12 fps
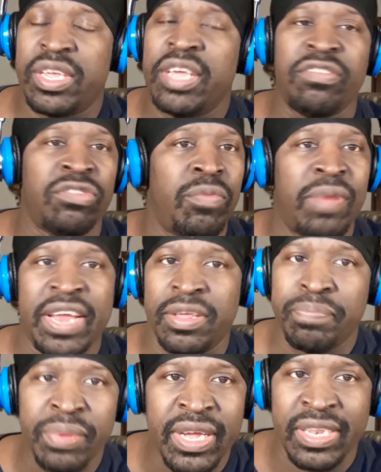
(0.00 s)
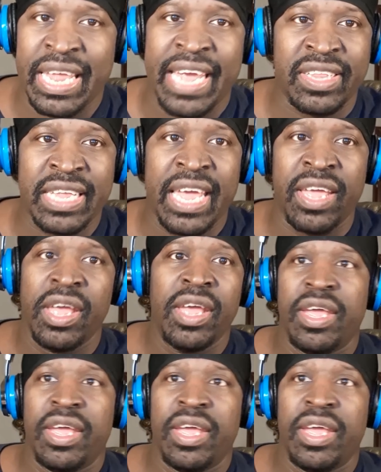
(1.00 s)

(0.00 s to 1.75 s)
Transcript: kiss nobody butt like that,